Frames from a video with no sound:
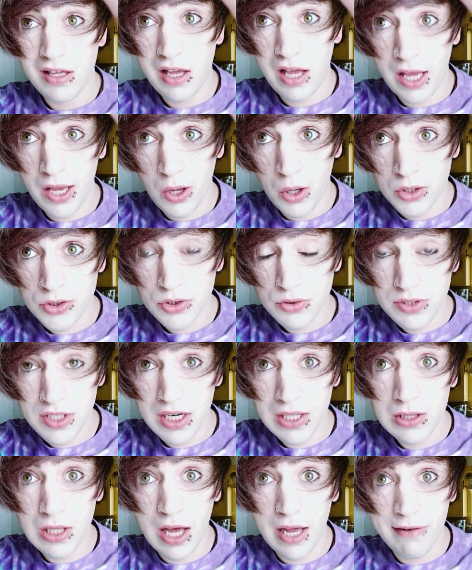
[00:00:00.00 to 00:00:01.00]
I also did
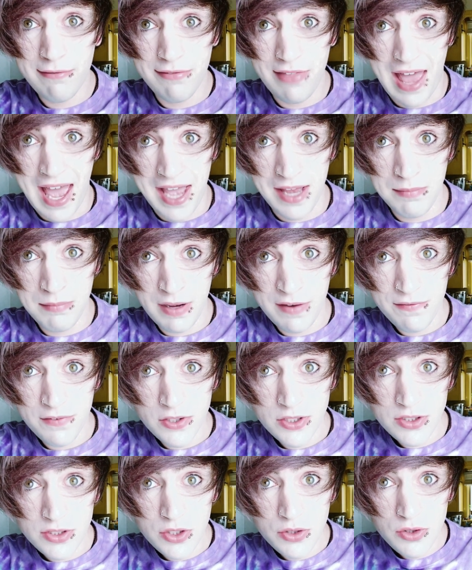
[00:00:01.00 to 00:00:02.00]
a lot of that in my
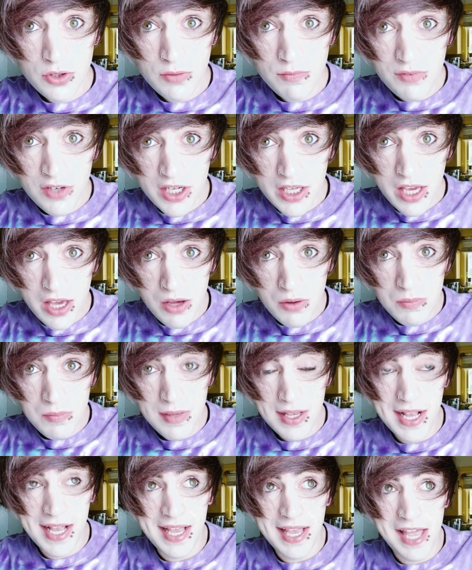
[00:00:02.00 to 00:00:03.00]
first YouTube video,
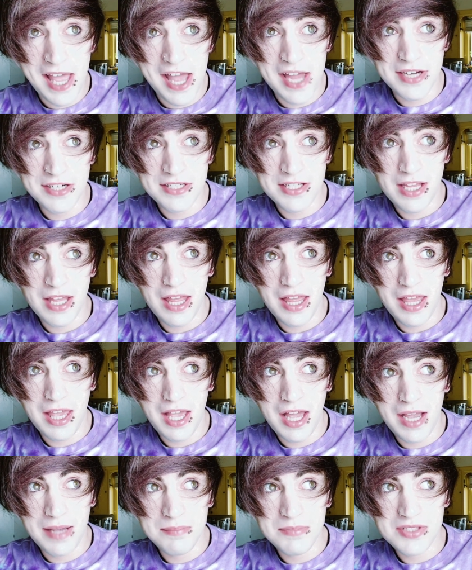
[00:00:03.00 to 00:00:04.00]
and
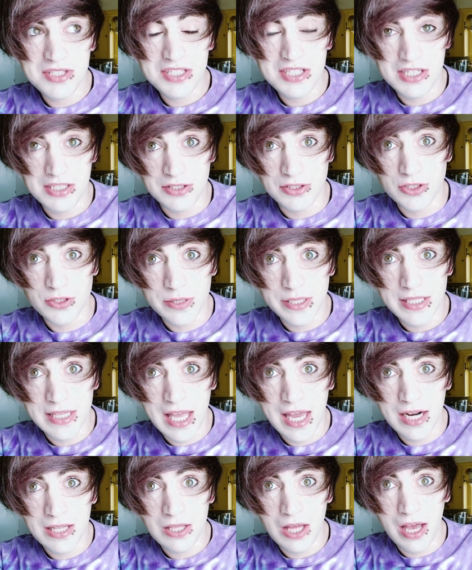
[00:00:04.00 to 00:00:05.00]
I'm still doing
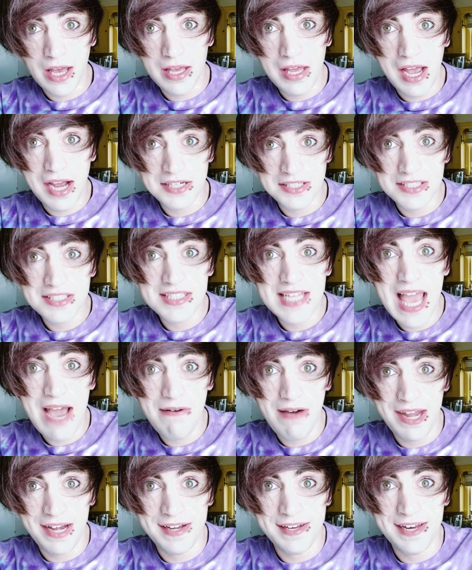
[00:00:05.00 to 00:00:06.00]
that a lot. I just now
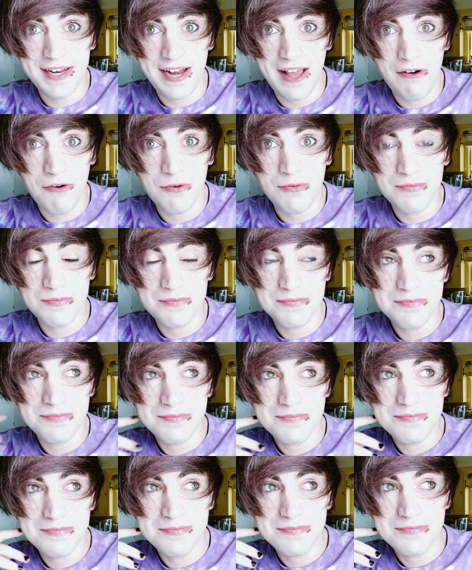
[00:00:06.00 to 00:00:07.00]
edited it out,
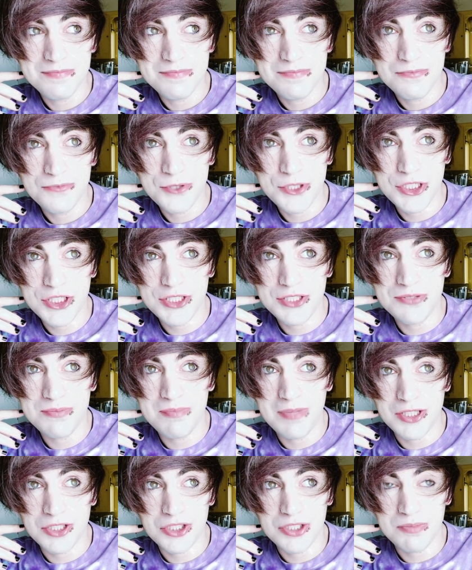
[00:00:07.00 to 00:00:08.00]
which is
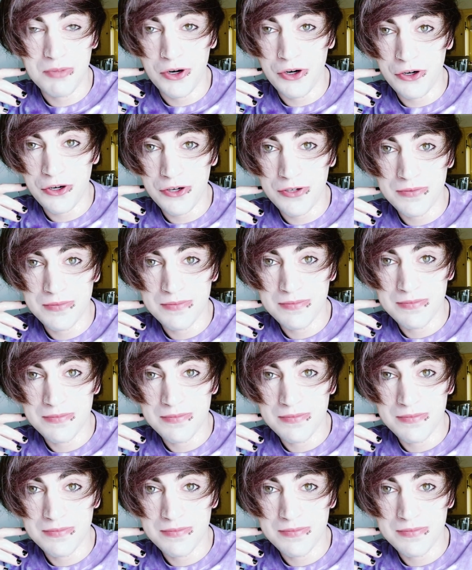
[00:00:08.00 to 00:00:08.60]
much smarter.